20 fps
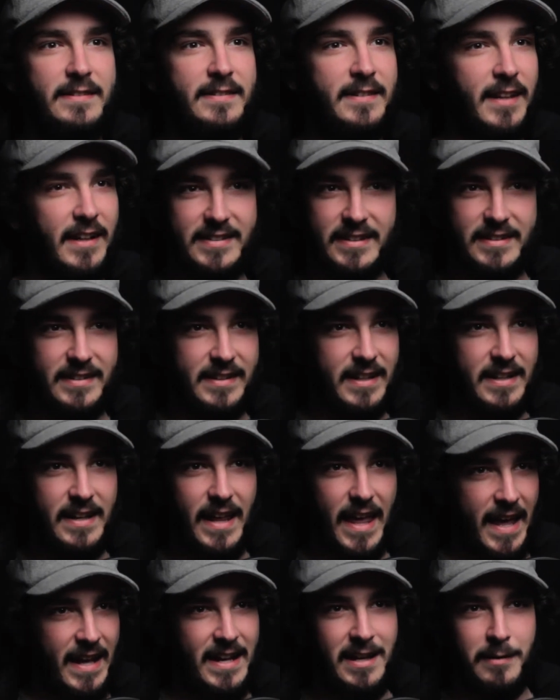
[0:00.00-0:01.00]
doesn't
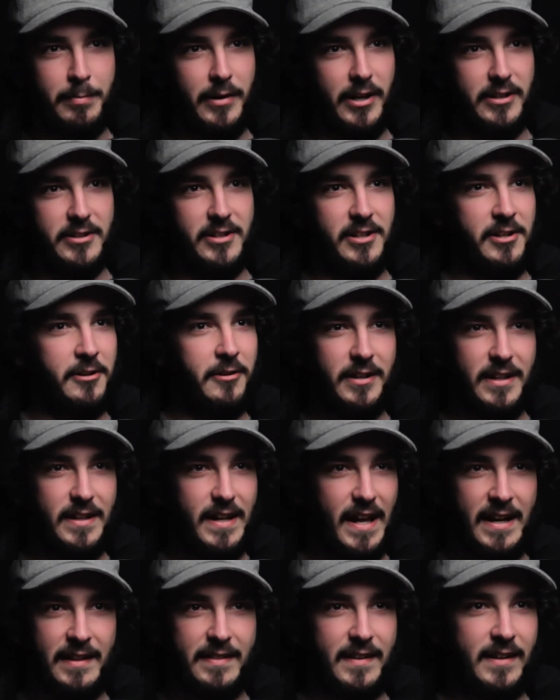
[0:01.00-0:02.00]
need any budget. You don't need
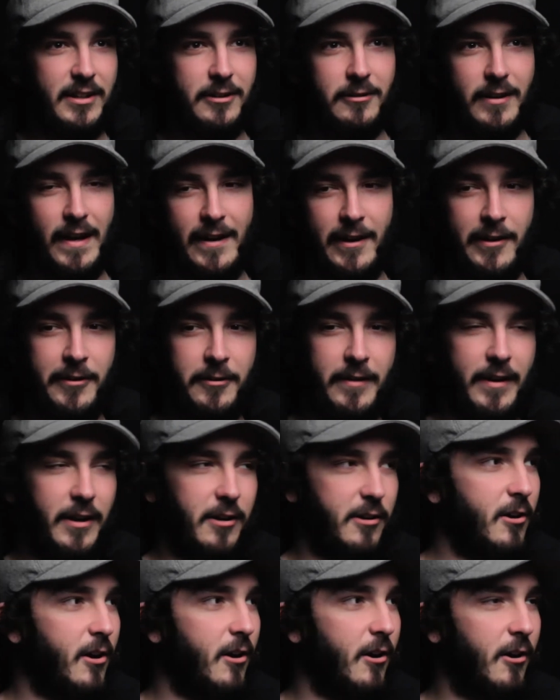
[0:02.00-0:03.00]
anything to do that other than
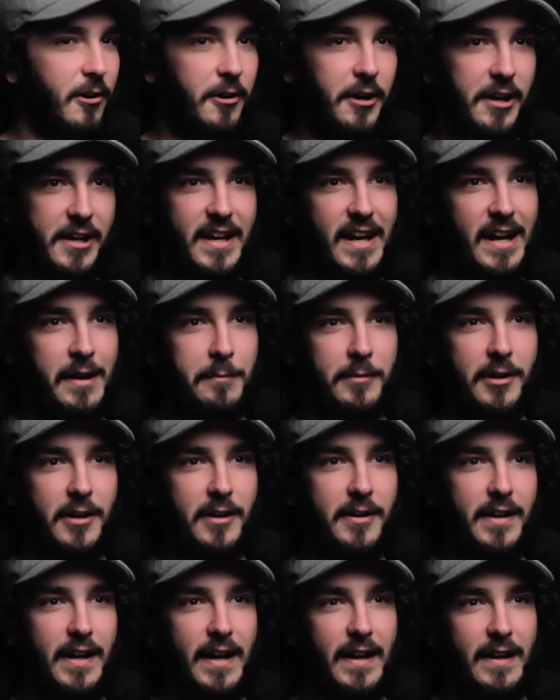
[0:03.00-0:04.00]
a car, a
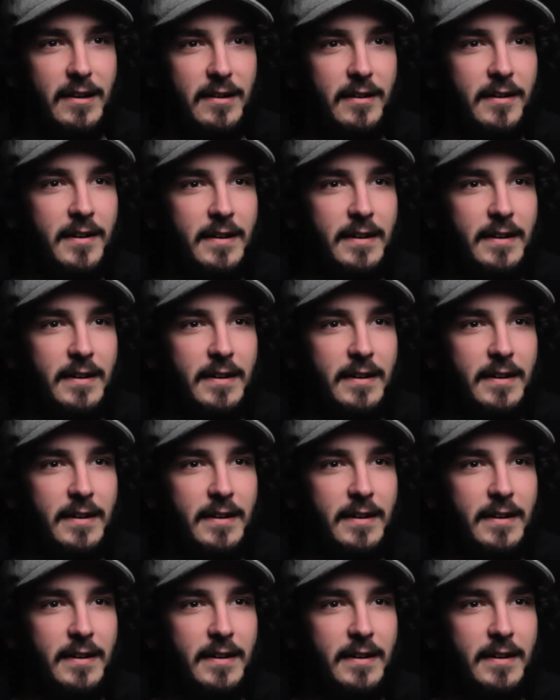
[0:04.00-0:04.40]
camera, and